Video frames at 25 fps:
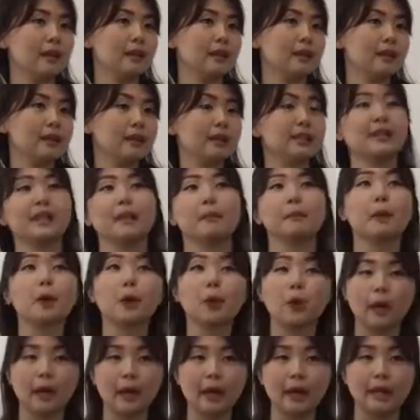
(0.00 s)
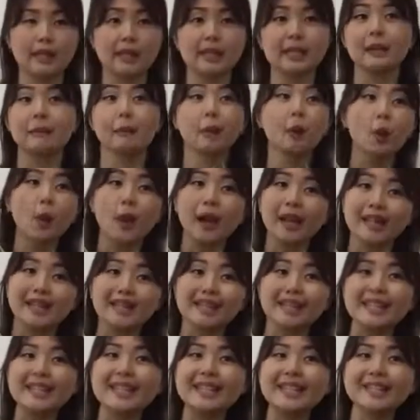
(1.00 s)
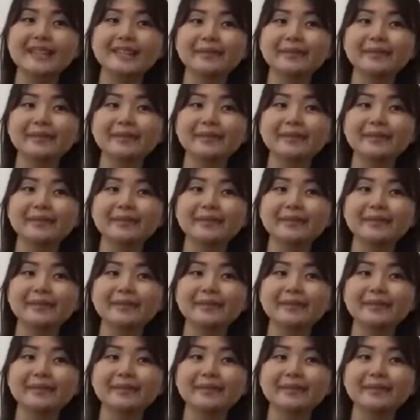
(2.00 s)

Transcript: sleep uh, sleep quality,